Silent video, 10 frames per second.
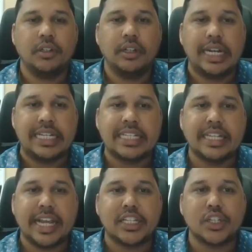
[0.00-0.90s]
Let's see the
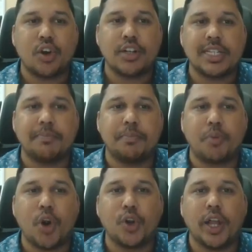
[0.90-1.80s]
next concept,
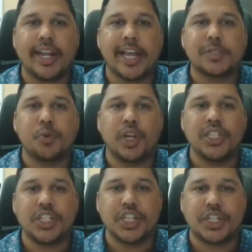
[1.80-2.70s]
modular
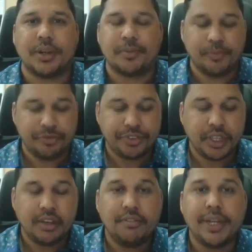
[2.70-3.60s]
exponentiation.
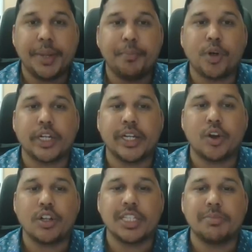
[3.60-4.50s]
Very important
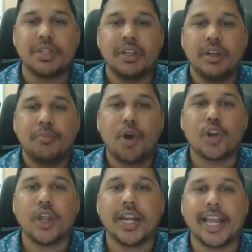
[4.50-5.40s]
concept,
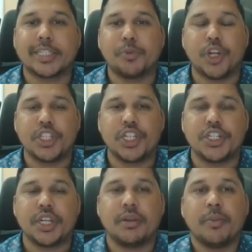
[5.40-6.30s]
modular exponentiation.